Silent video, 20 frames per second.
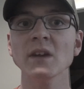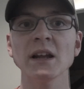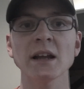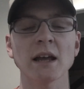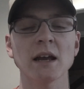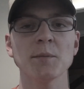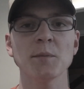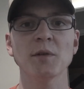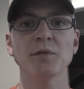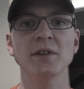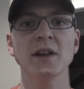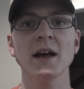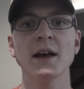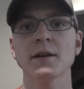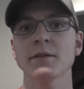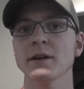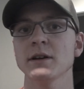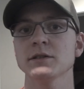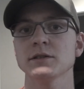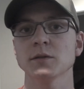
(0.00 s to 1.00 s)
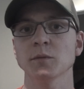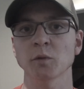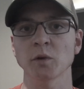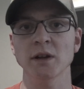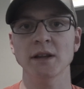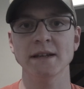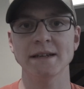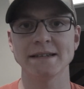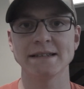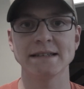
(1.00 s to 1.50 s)
I'm going to be flying around some
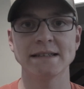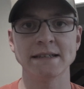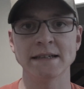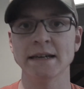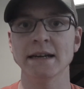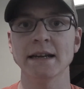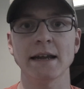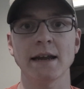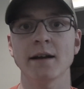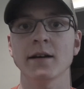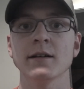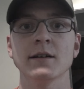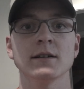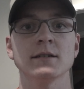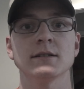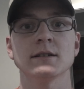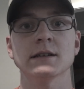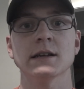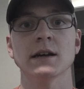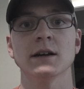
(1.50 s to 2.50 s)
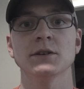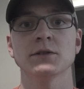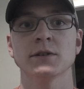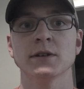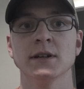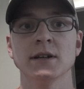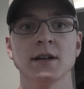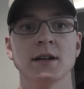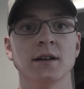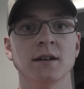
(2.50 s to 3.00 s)
really scenic areas of the
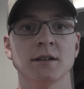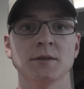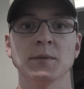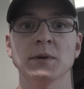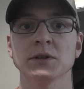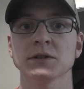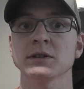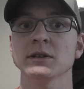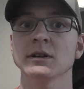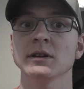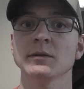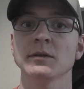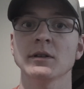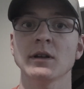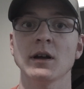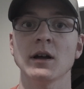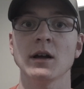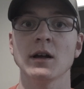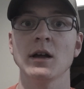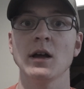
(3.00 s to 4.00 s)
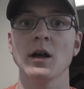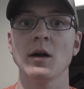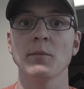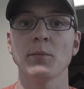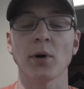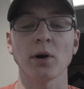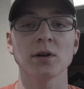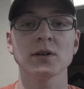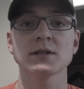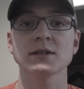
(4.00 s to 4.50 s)
country, especially
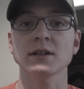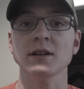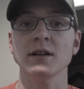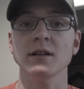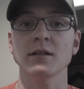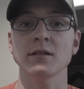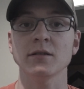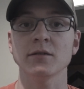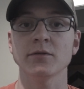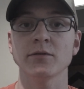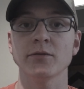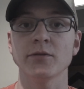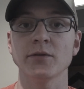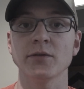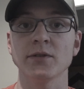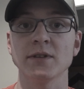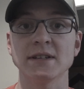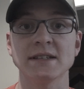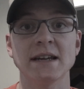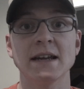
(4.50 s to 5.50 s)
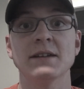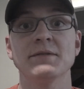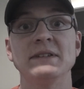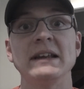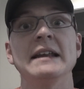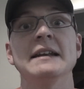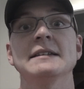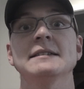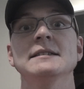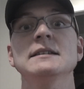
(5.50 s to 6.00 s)
parts of the state of
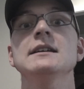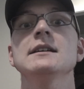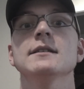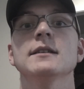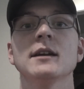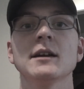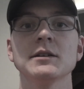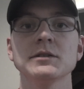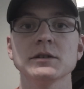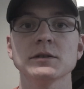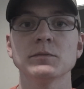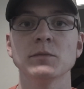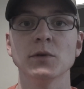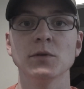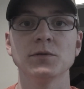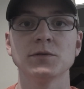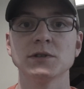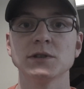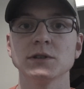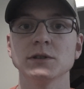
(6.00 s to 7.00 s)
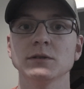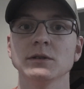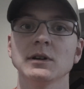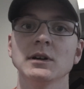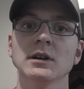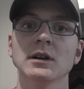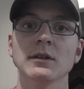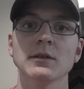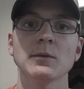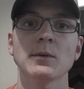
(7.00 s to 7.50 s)
Tennessee that I just moved to,
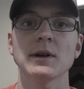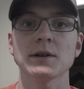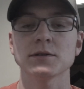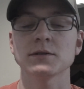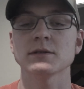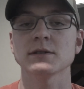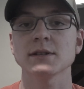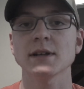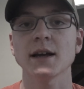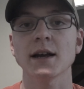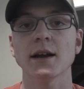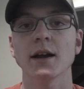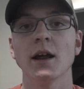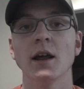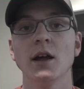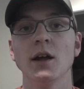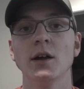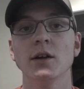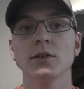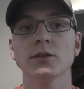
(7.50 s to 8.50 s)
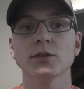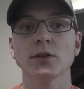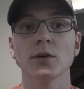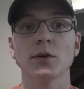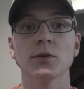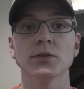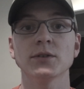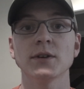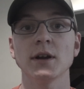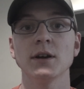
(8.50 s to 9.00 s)
the western side.
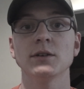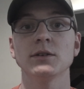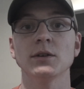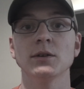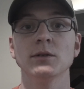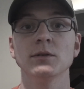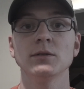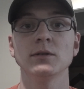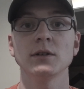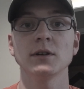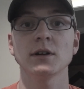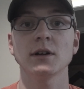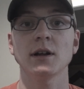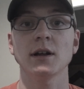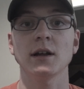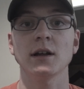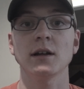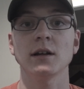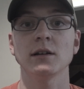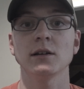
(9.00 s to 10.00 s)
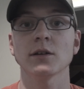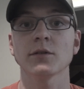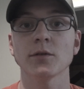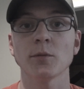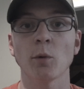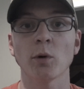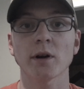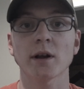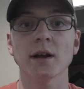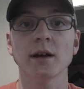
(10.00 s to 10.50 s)
So stay tuned. Look
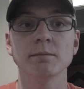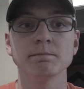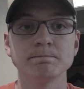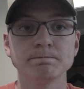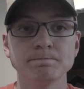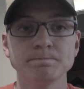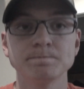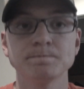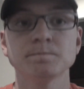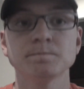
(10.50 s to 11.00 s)
for more to come.